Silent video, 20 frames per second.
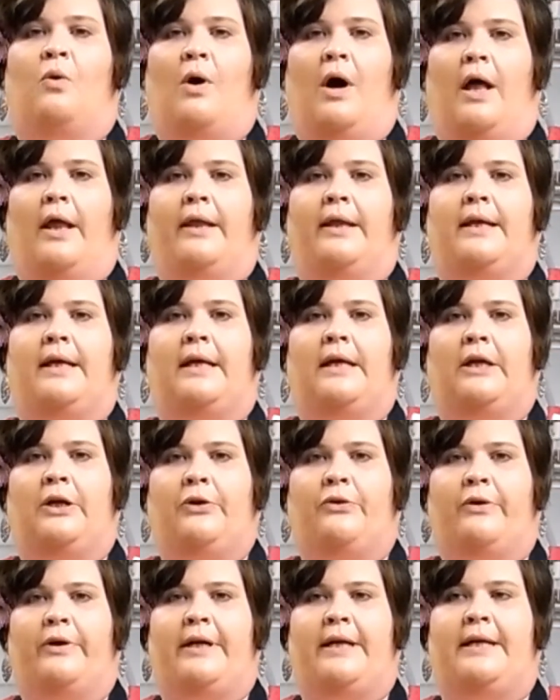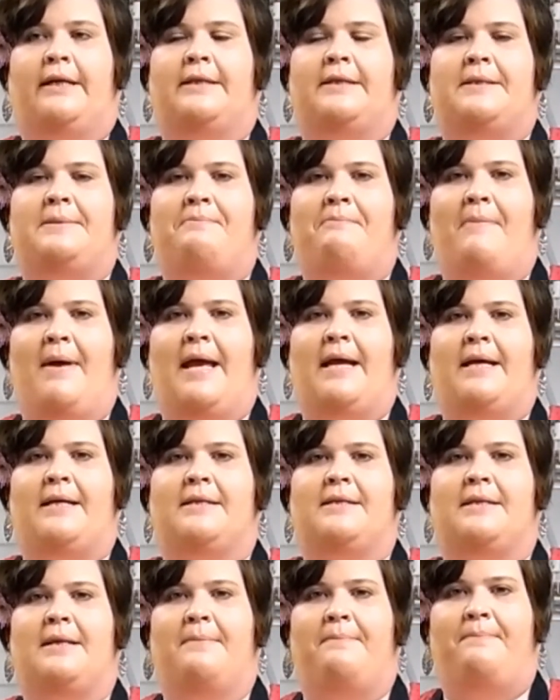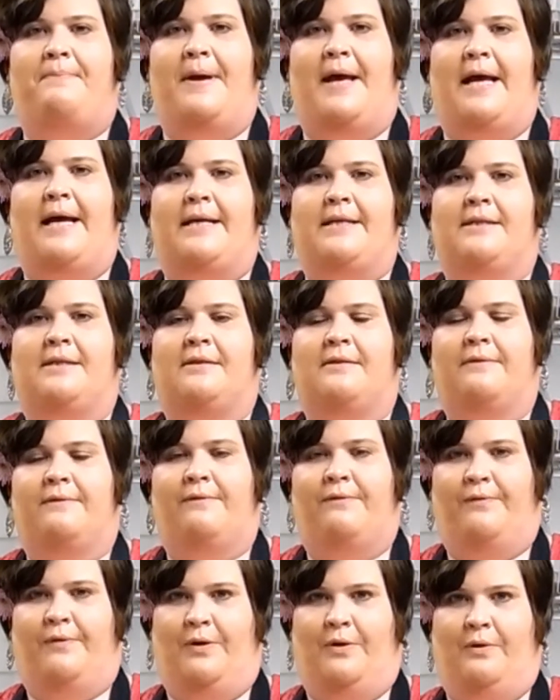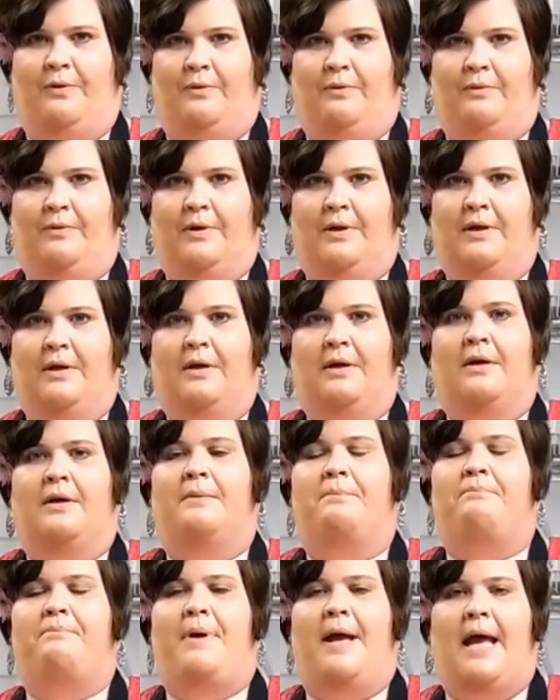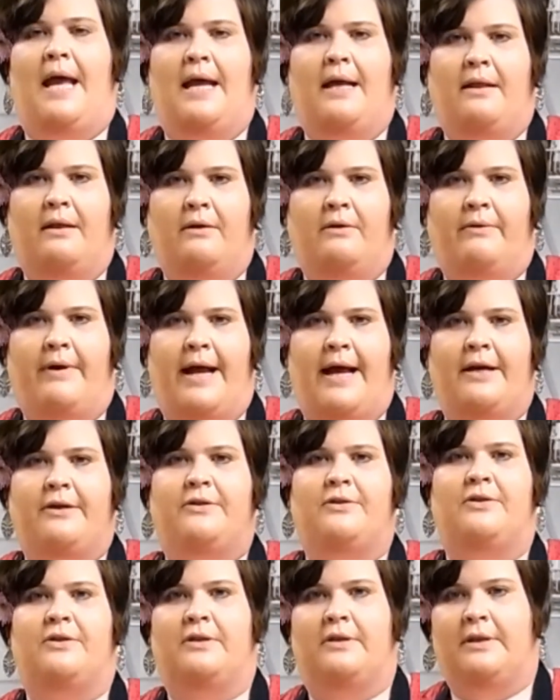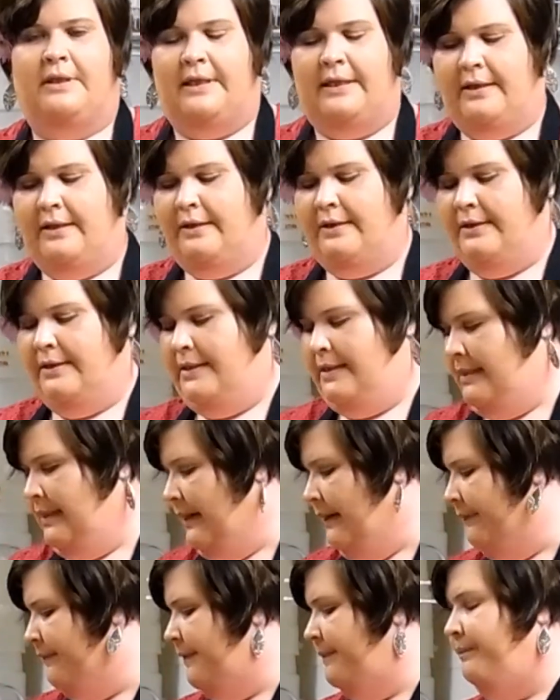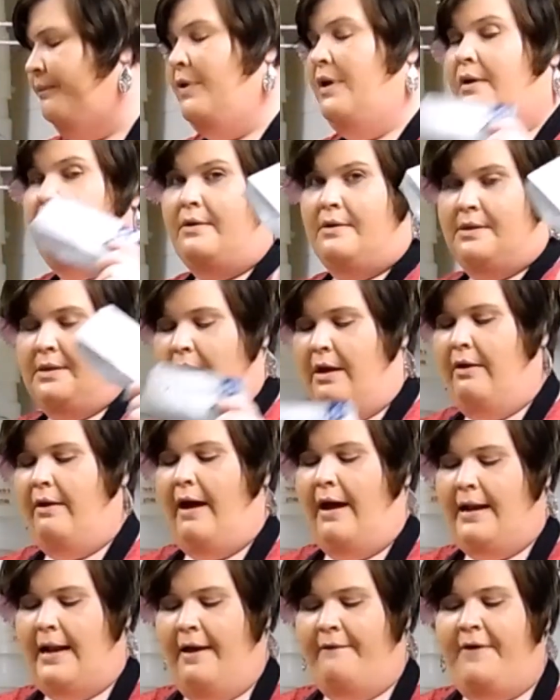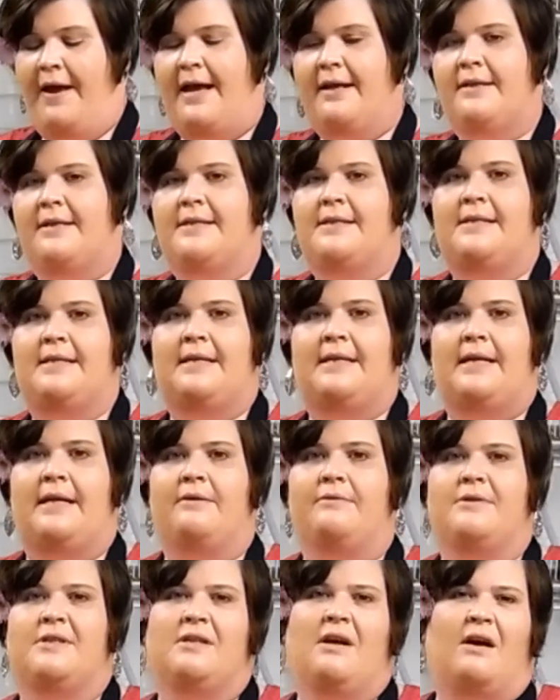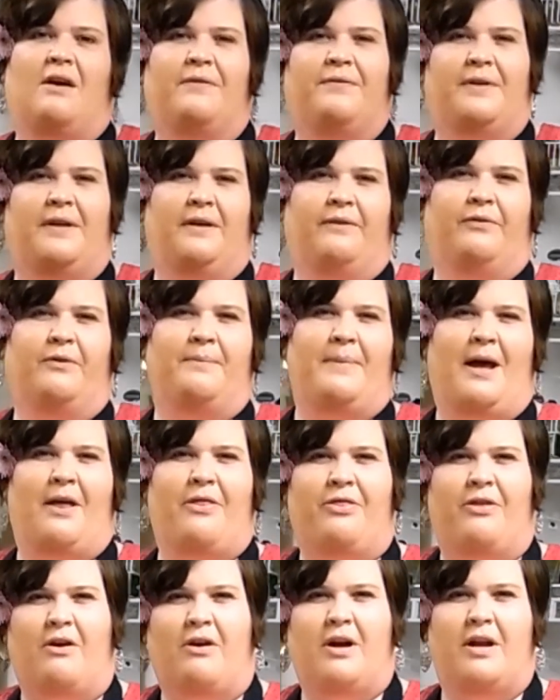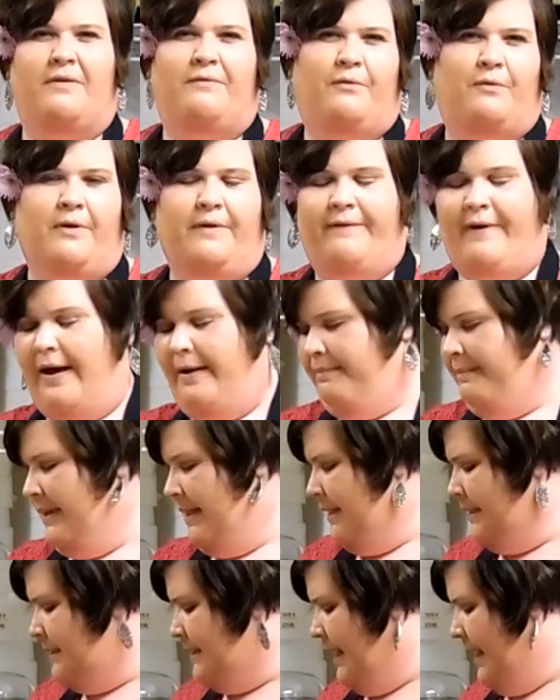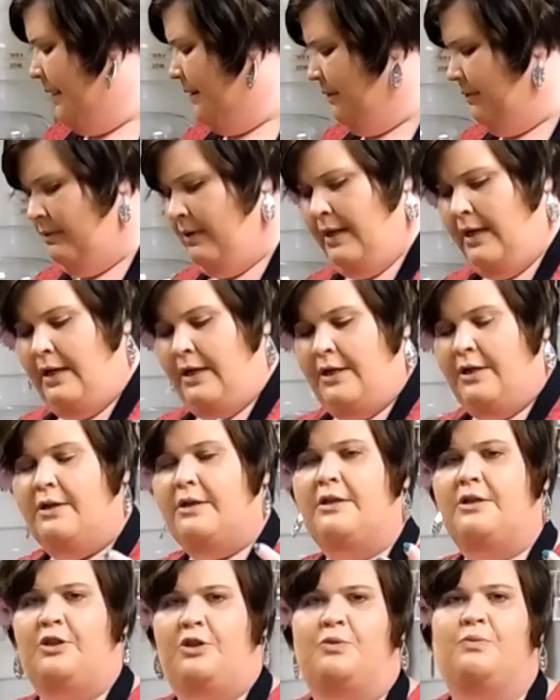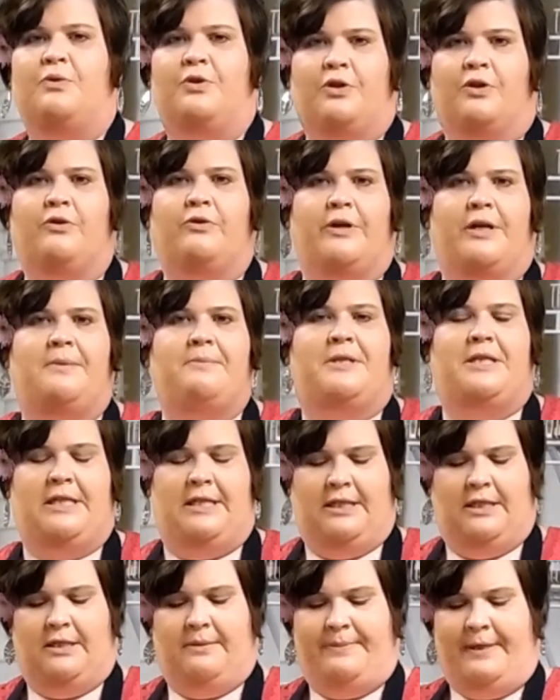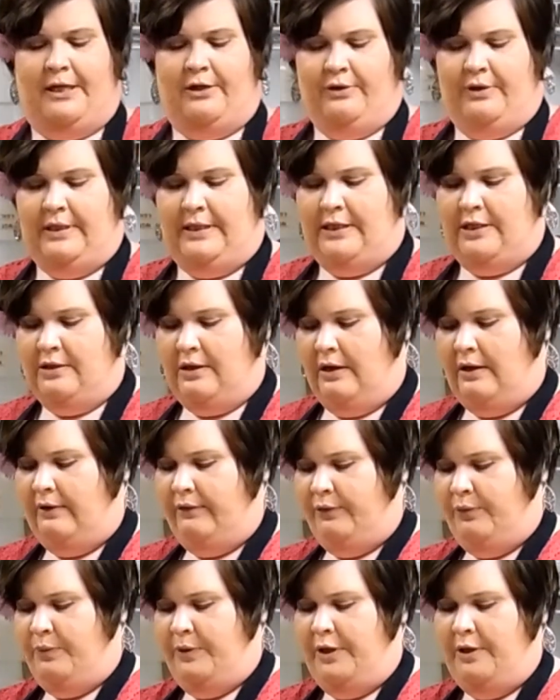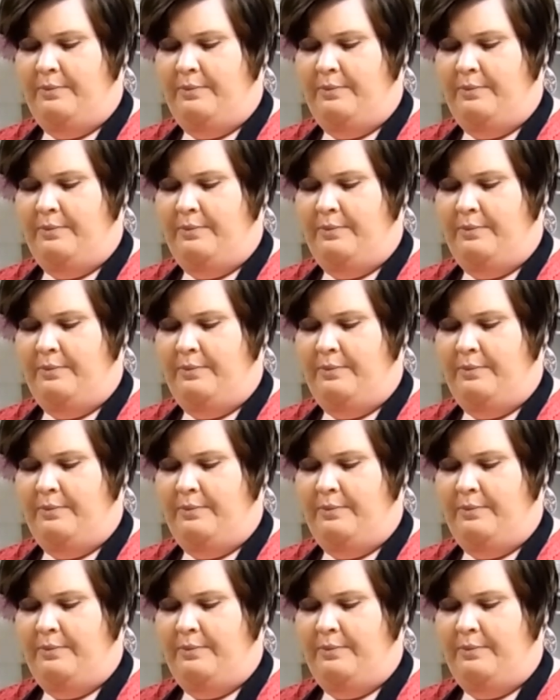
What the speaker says: Quality ingredients makes the best food. Pay a little extra, get the good stuff. So, and I've had this sitting out softening for about 30, 45 minutes now, because you want the cream cheese to be good and soft